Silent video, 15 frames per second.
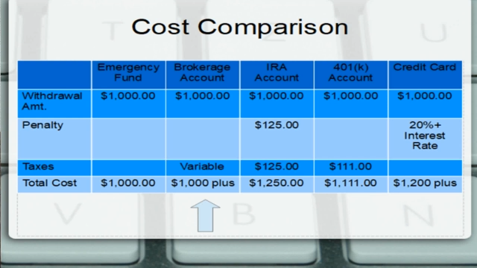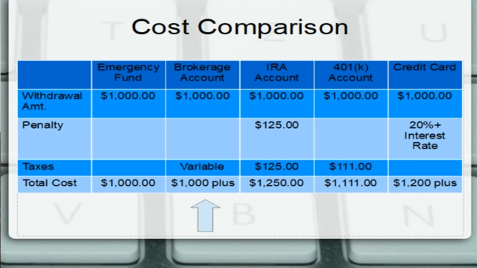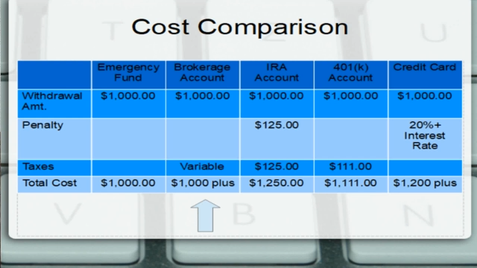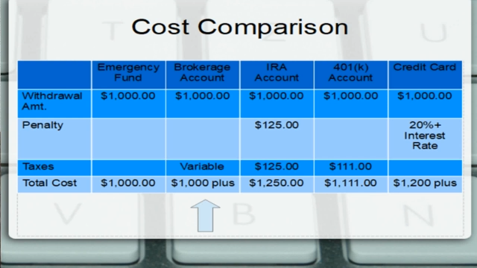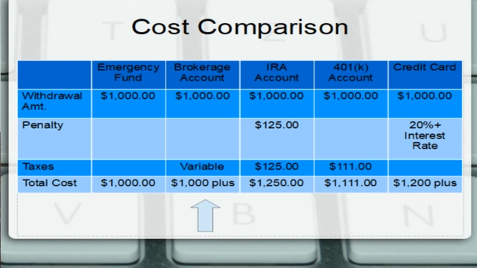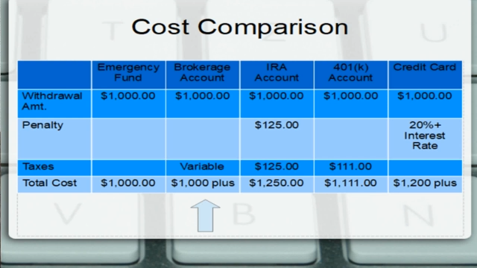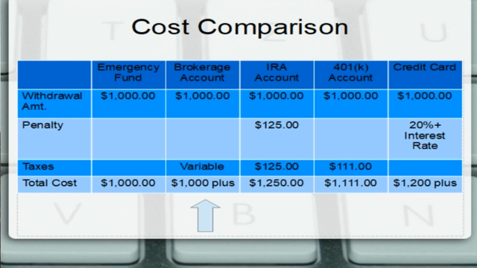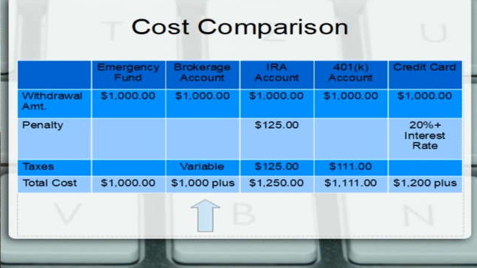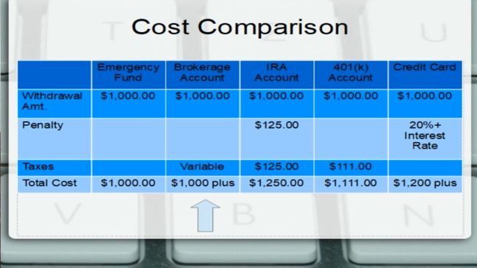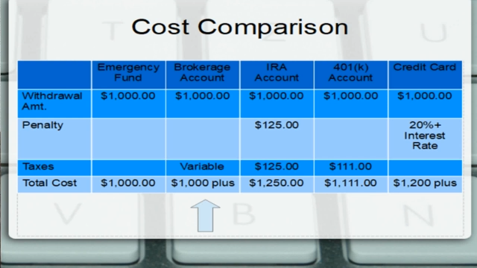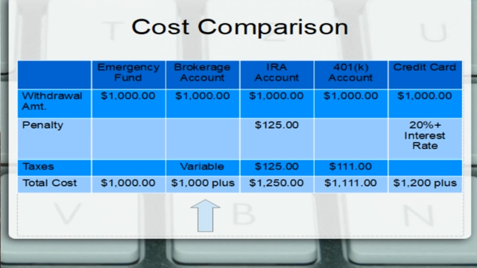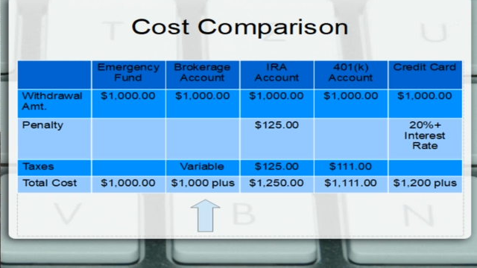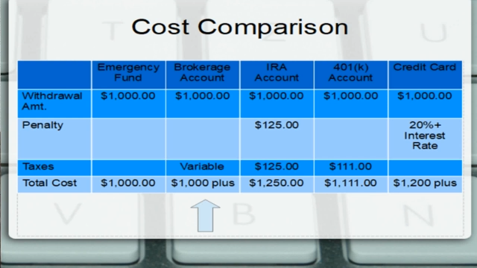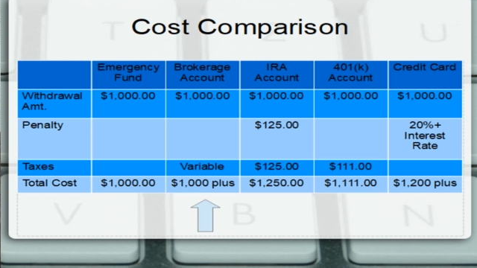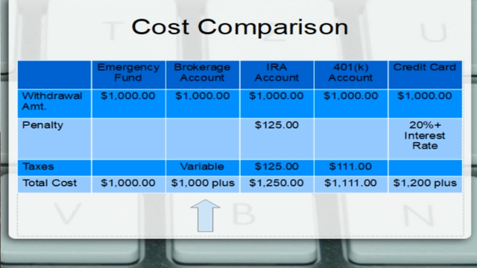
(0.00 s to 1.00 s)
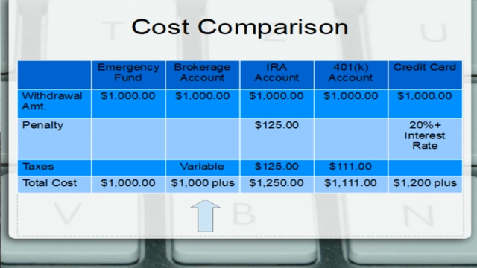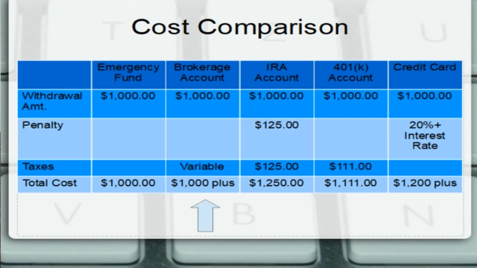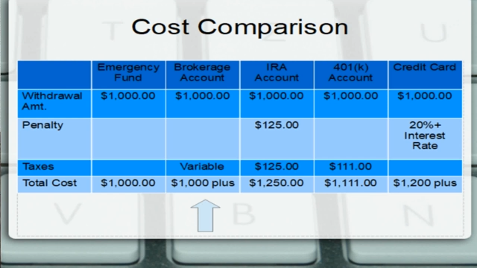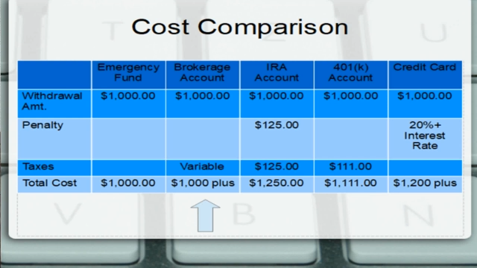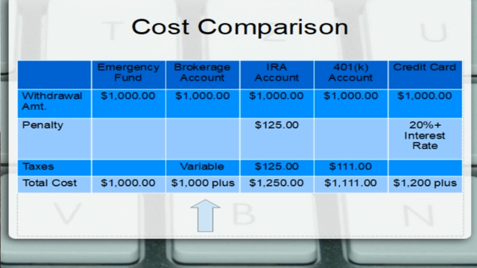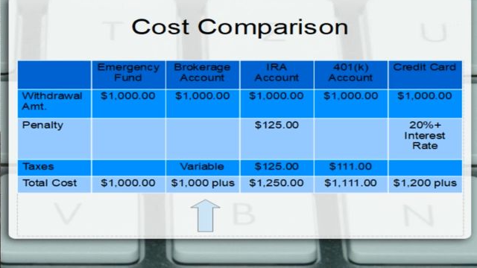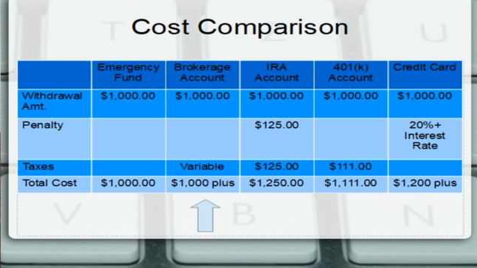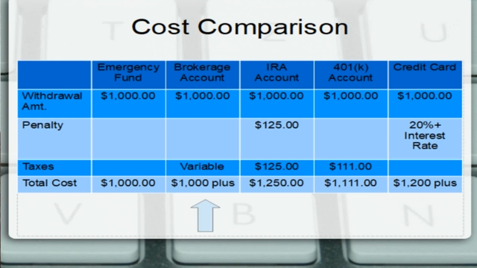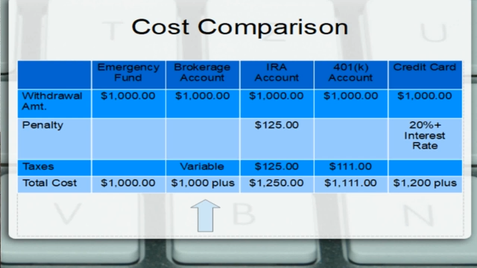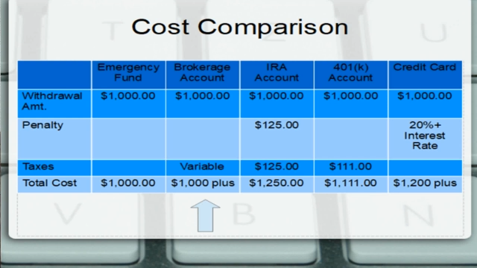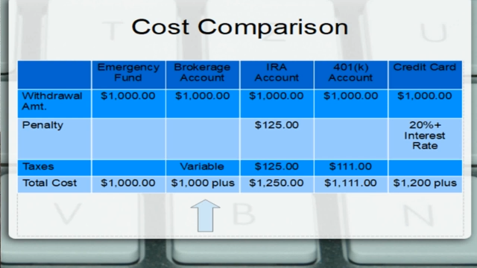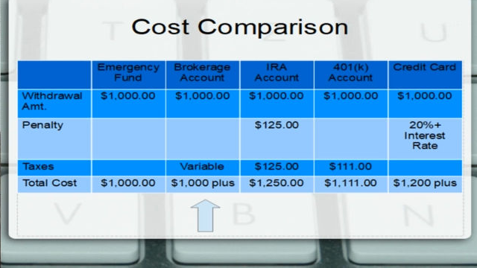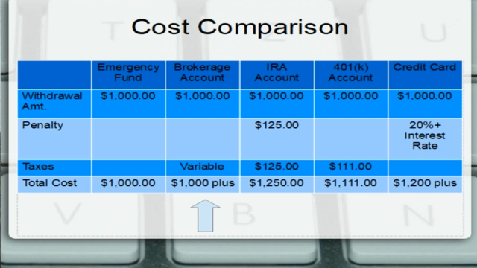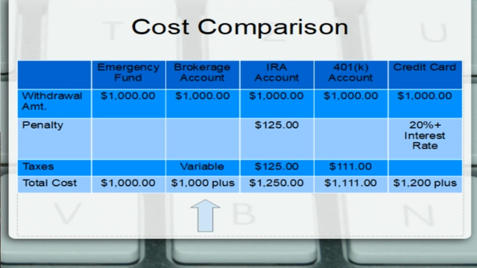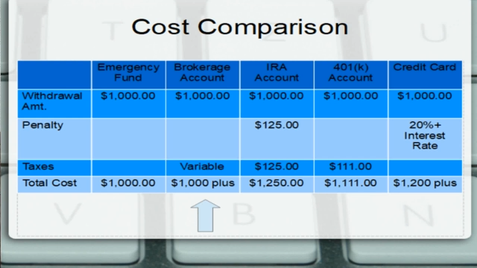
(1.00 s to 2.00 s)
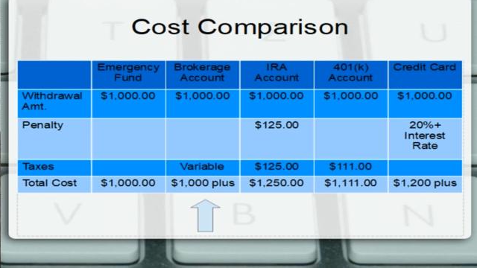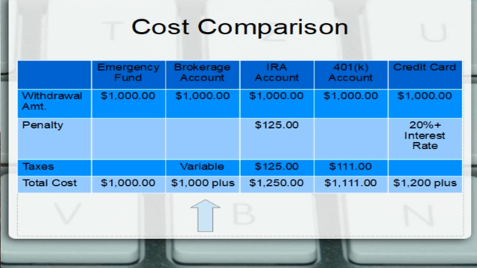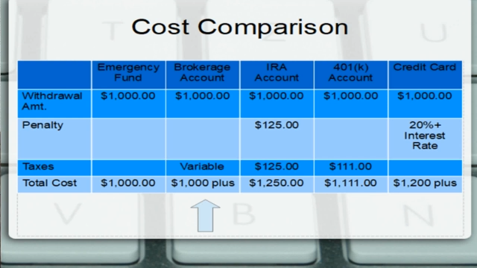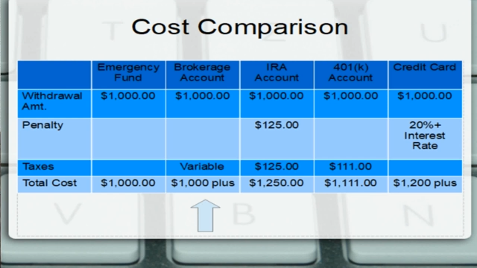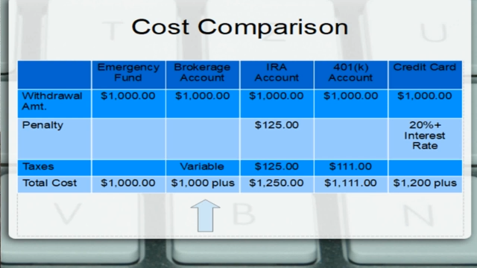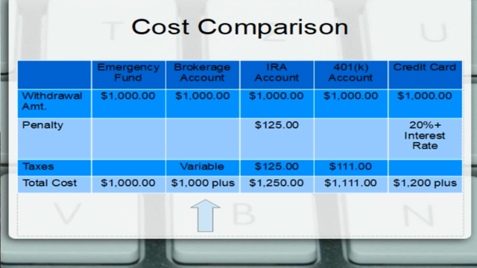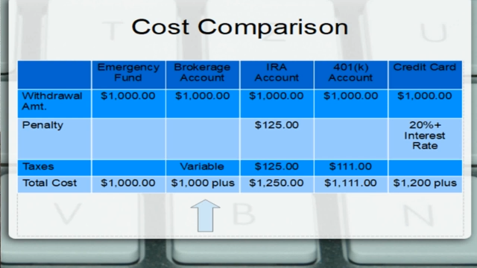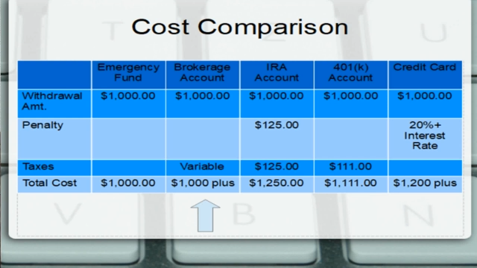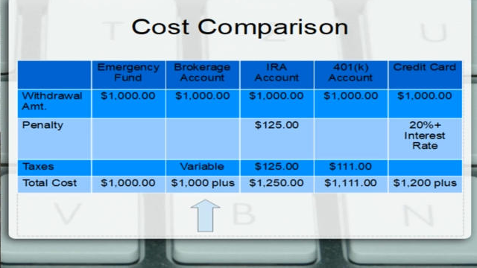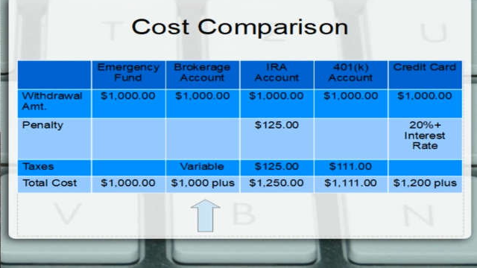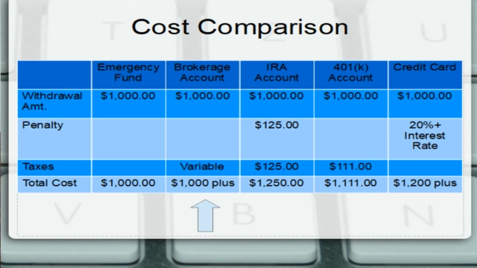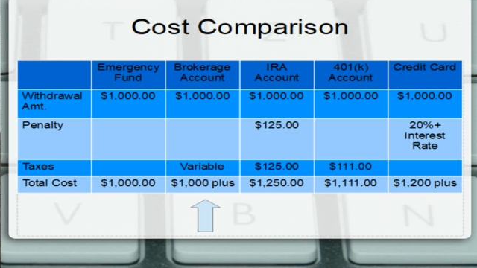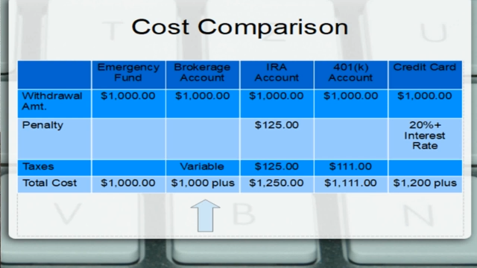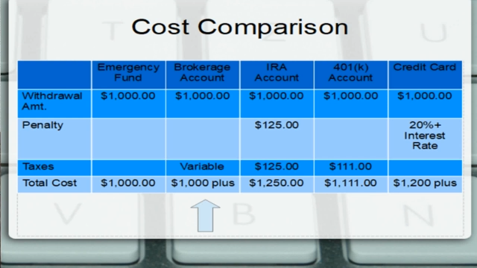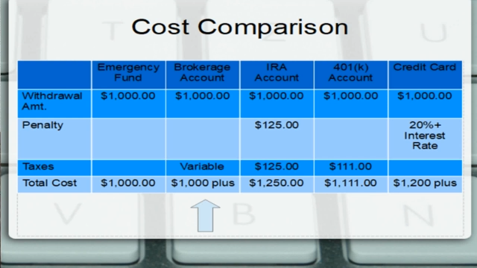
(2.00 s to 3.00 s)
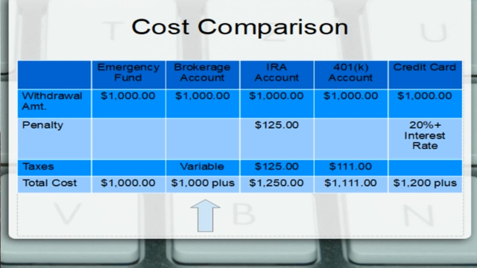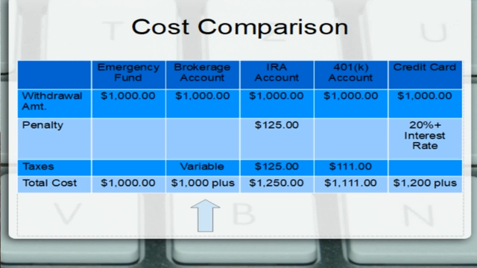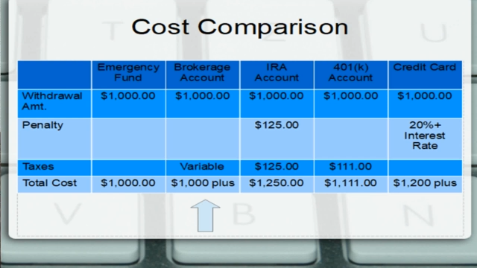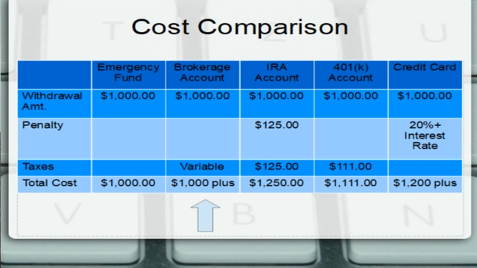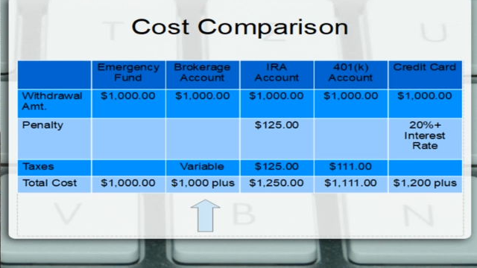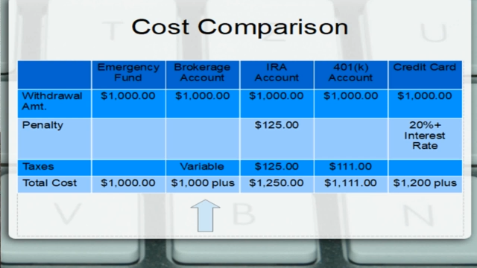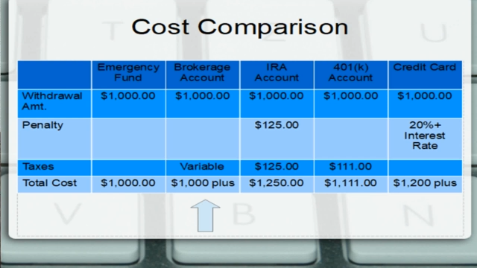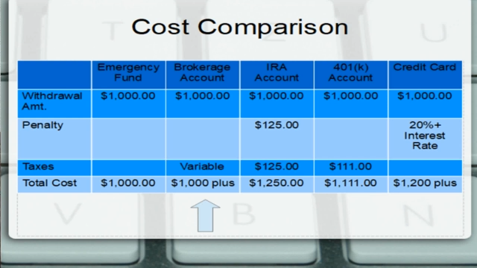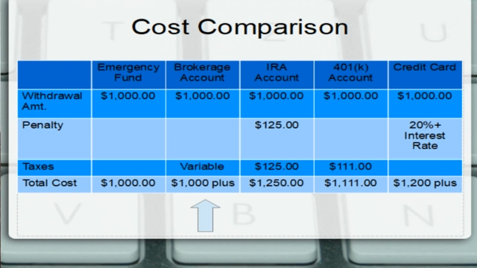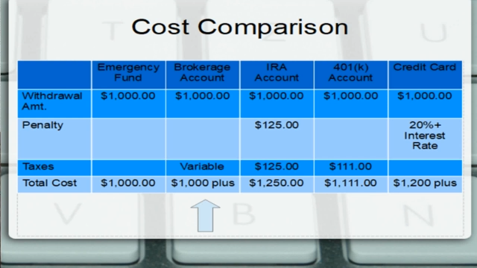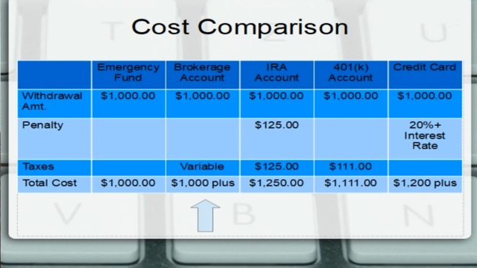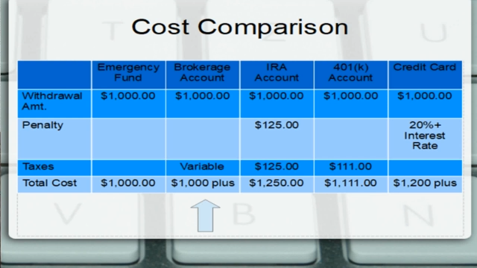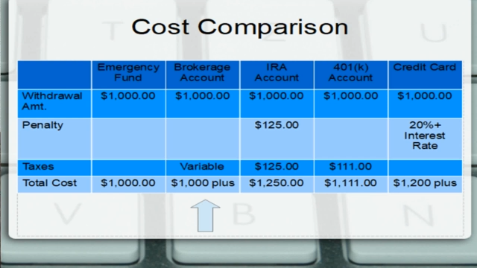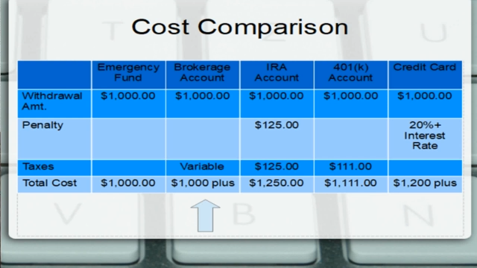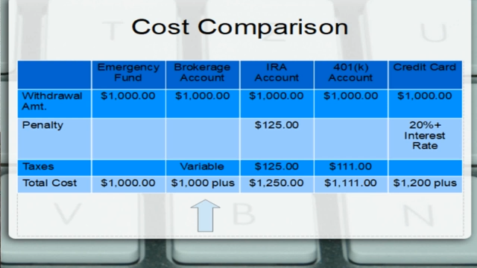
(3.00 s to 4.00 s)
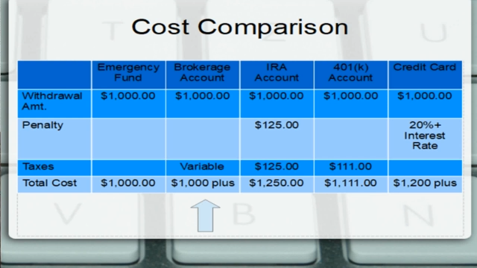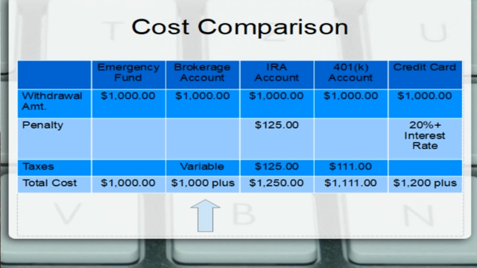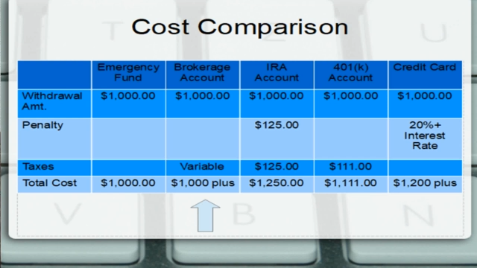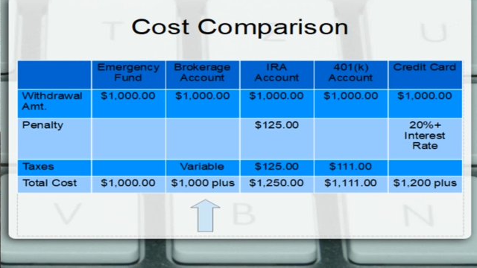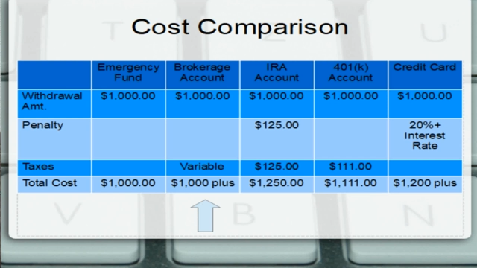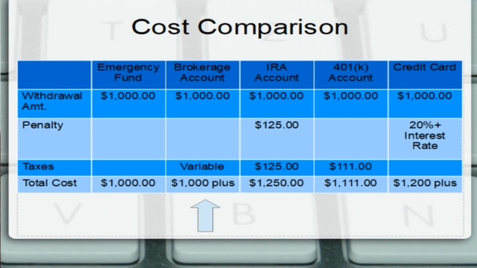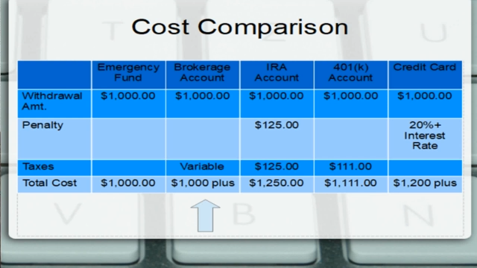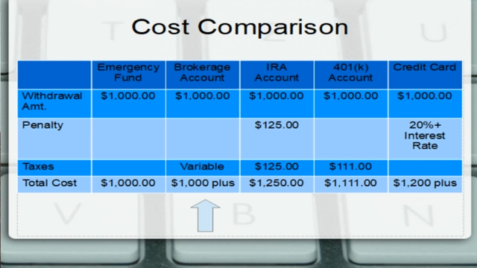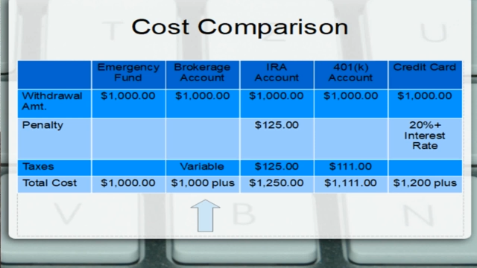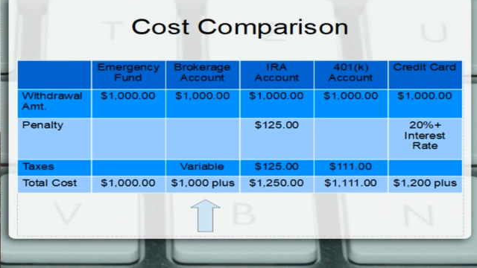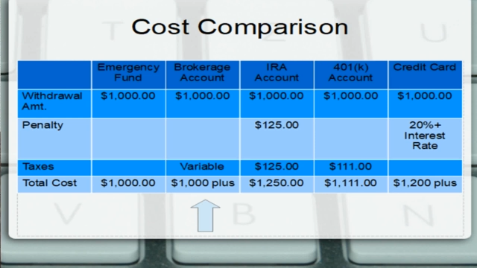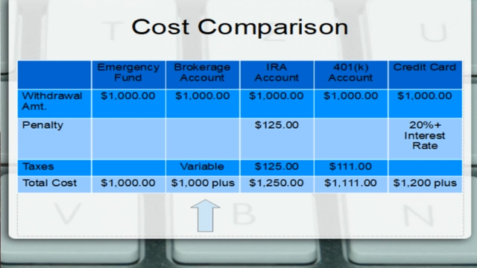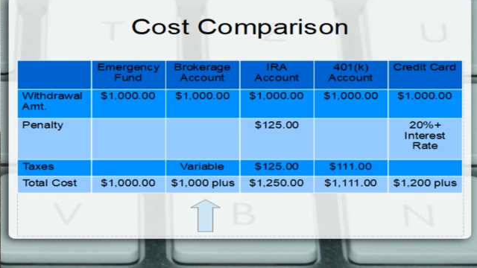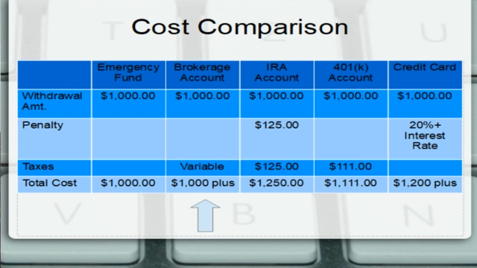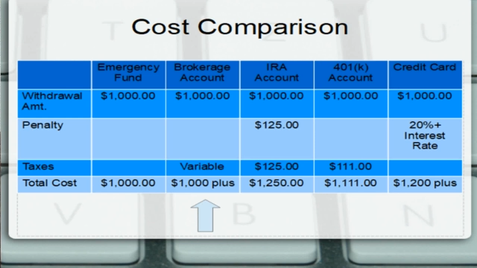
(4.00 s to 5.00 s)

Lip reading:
[unreadable: no face in view]